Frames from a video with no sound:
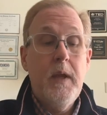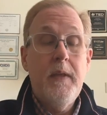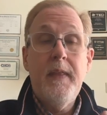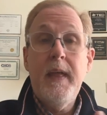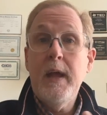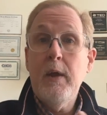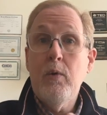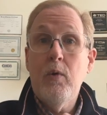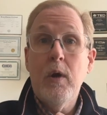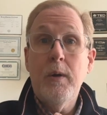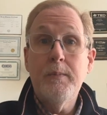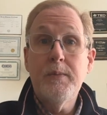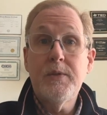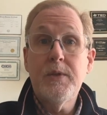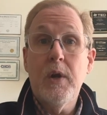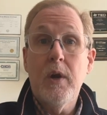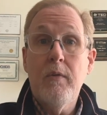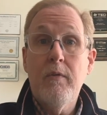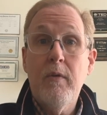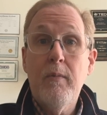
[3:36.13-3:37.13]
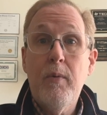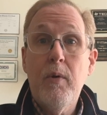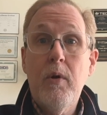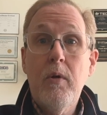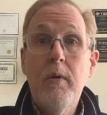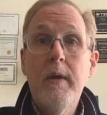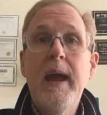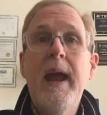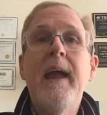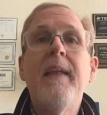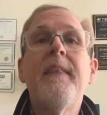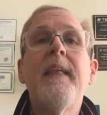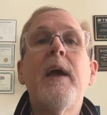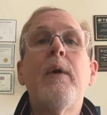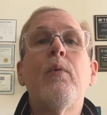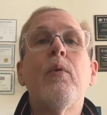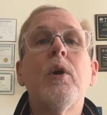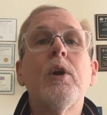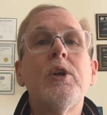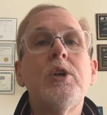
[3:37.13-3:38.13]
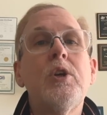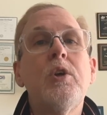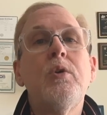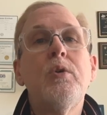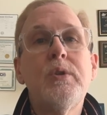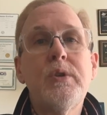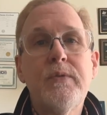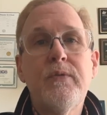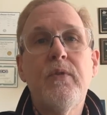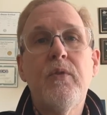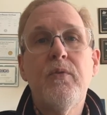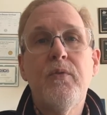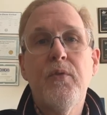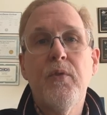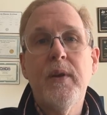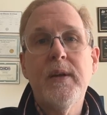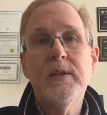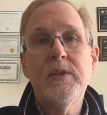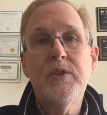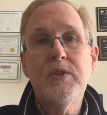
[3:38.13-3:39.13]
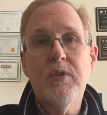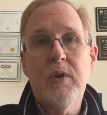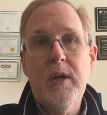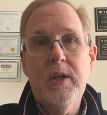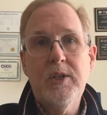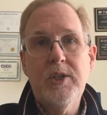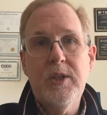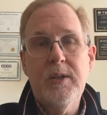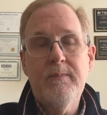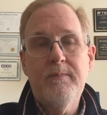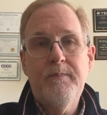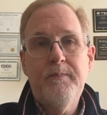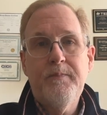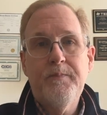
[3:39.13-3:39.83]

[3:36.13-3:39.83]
they were observable, and they were useful for instruction.